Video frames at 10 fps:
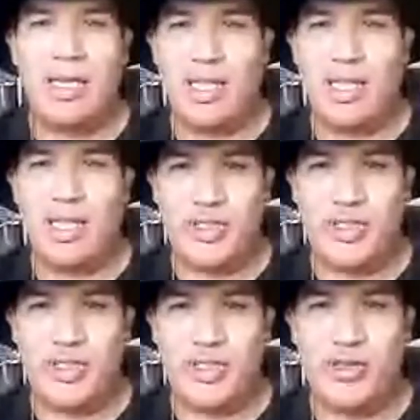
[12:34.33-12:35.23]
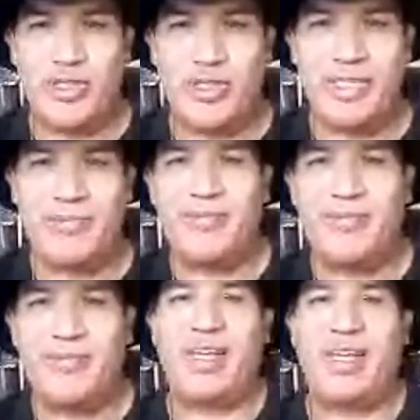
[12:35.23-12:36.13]
Hello, Jonesy.
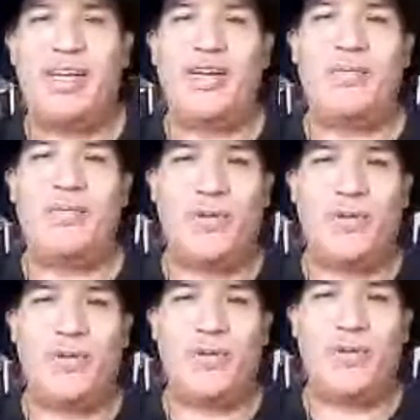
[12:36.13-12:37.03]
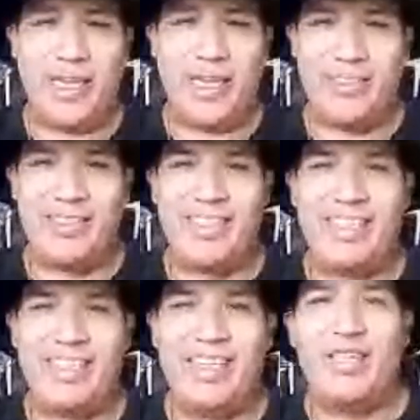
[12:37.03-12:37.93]
Okay.
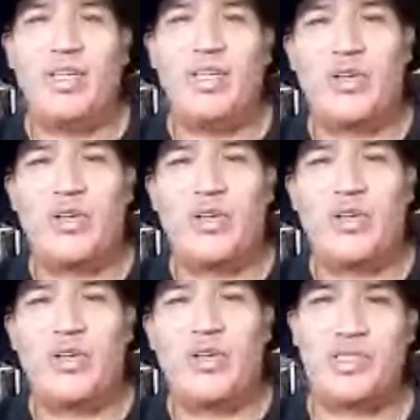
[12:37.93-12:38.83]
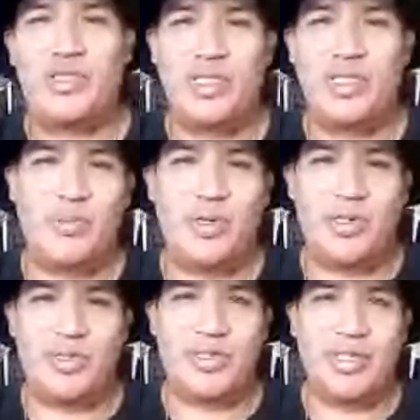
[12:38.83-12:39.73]
Chris
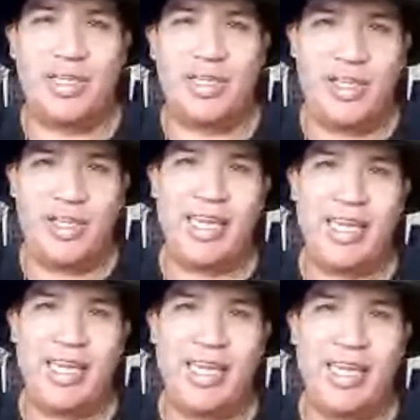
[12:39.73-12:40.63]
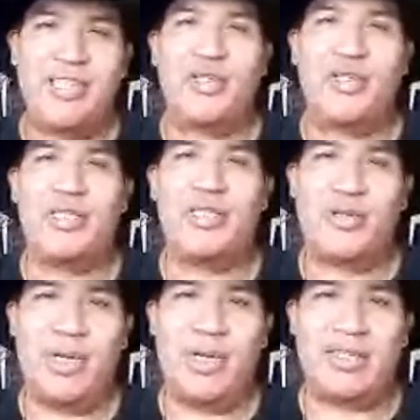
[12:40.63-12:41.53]
Summers, that answer is
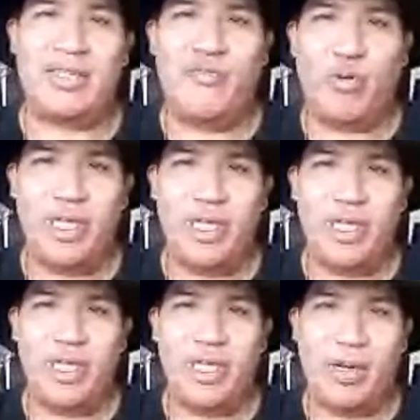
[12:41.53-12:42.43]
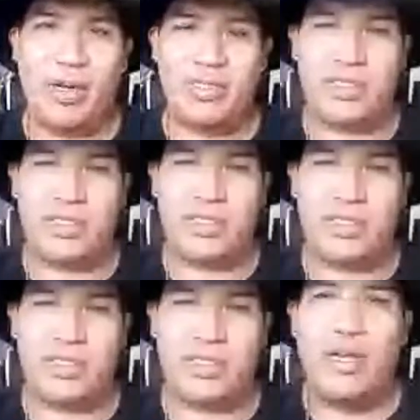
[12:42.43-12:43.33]
correct, 40 yards.
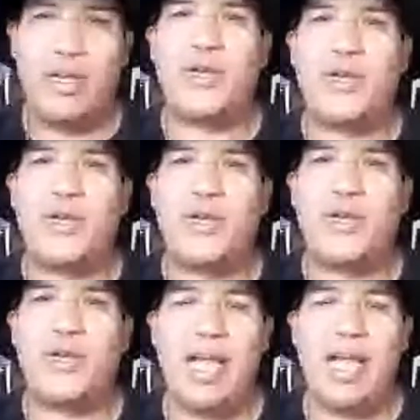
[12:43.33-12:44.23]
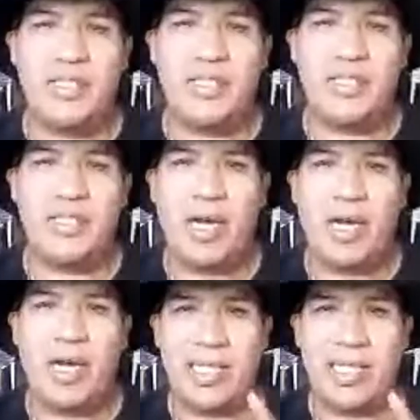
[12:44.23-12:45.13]
A tracker has to go out
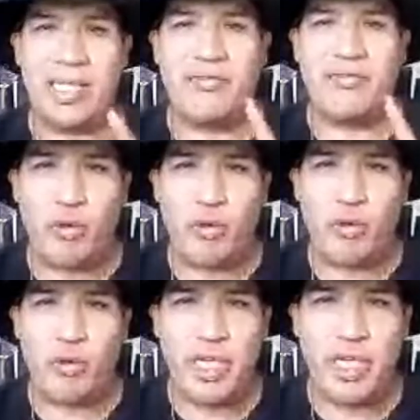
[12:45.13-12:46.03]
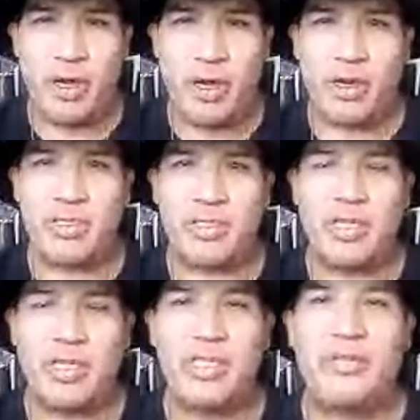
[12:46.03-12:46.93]
at least 40 yards
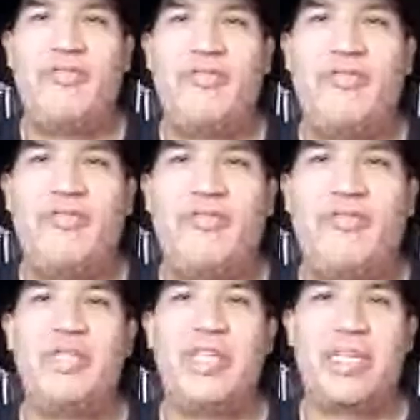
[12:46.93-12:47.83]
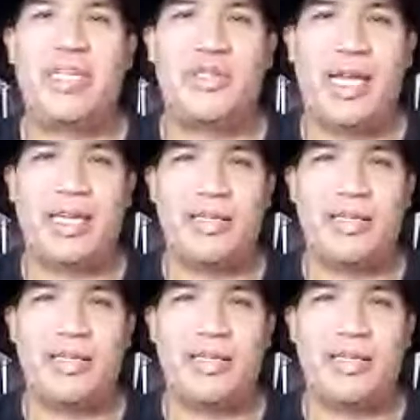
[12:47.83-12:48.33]
to find the next track.